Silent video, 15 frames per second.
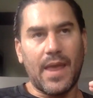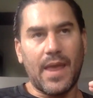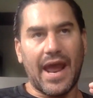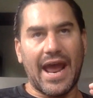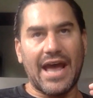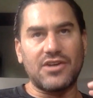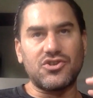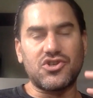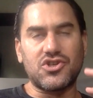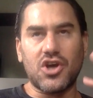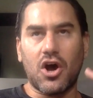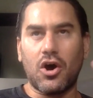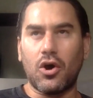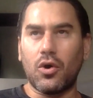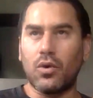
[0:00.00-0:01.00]
And
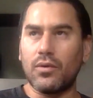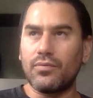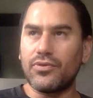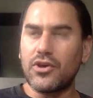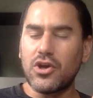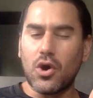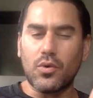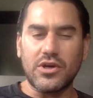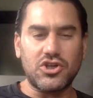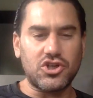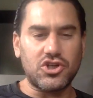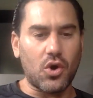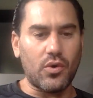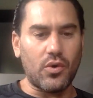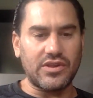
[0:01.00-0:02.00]
so, he's
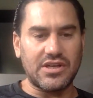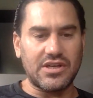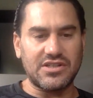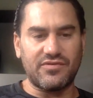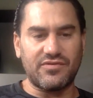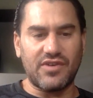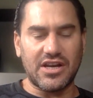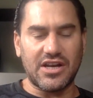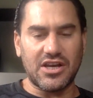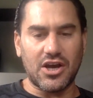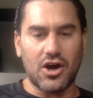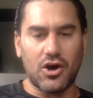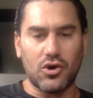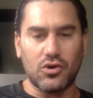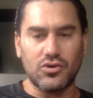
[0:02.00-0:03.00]
showing these
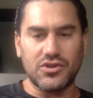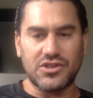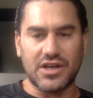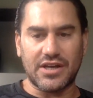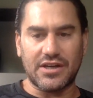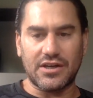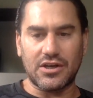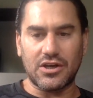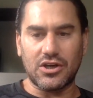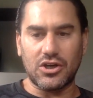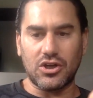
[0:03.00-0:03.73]
videos, and,